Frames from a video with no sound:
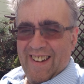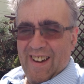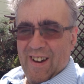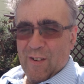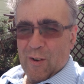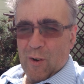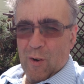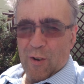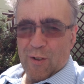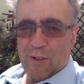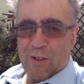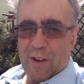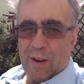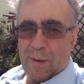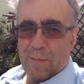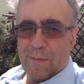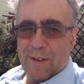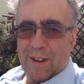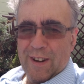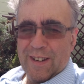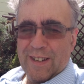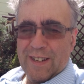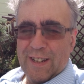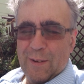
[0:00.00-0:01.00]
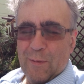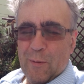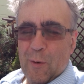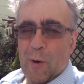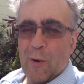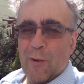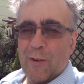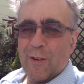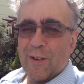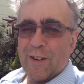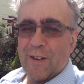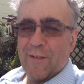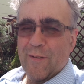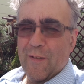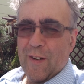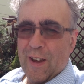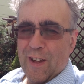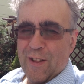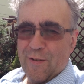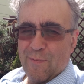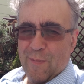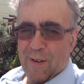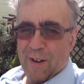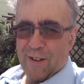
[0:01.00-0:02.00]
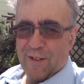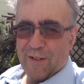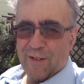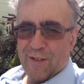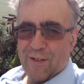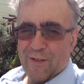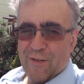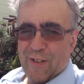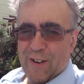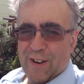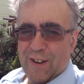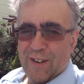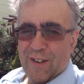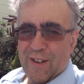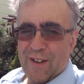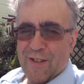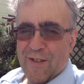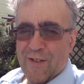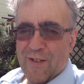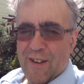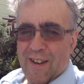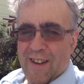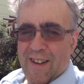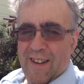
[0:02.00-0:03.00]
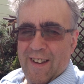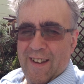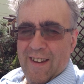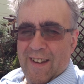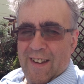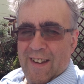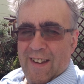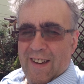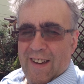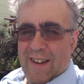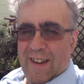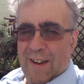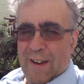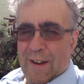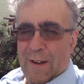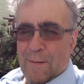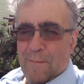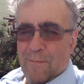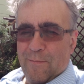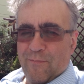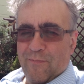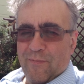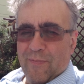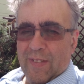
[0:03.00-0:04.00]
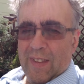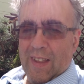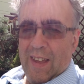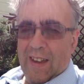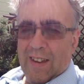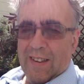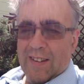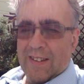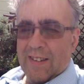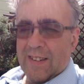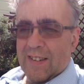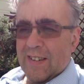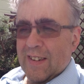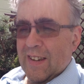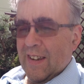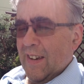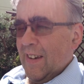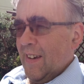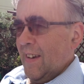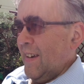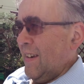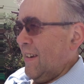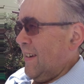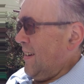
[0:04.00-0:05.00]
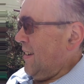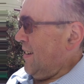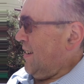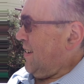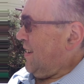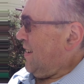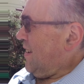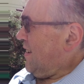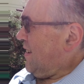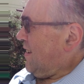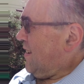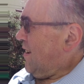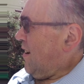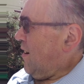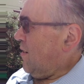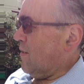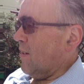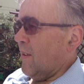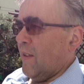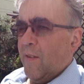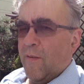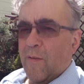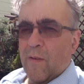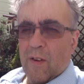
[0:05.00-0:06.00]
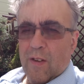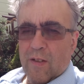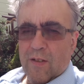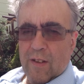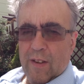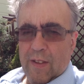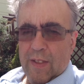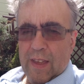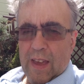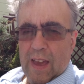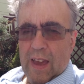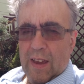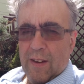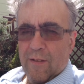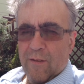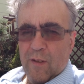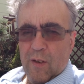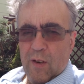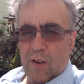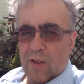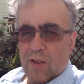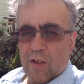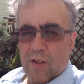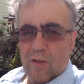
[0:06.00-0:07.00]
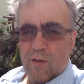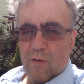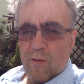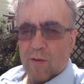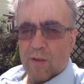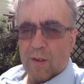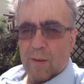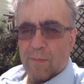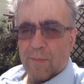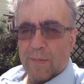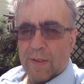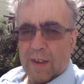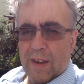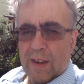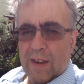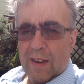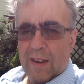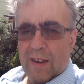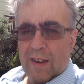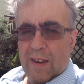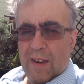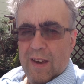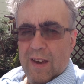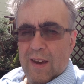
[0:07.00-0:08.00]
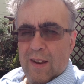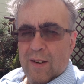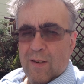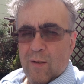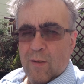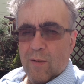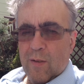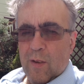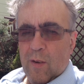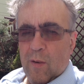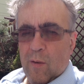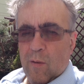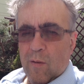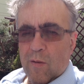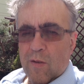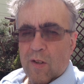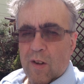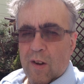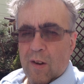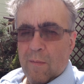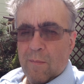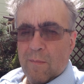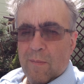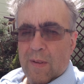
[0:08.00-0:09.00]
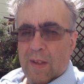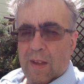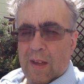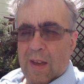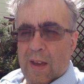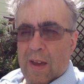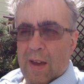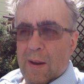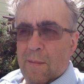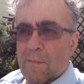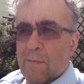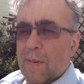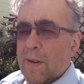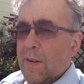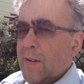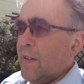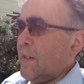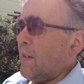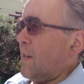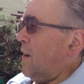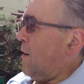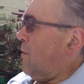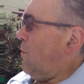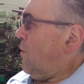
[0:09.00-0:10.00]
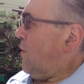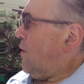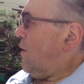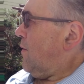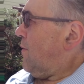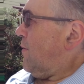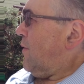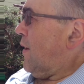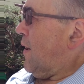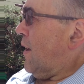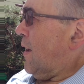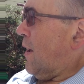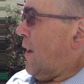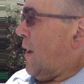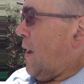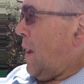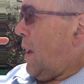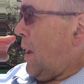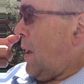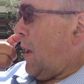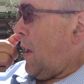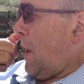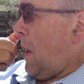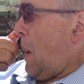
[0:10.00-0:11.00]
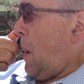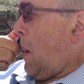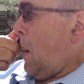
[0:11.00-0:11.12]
I've got Psalm 91 on a face mask. It's very nice, and only the first, I think, 8 verses or something, not the whole psalm. But one of the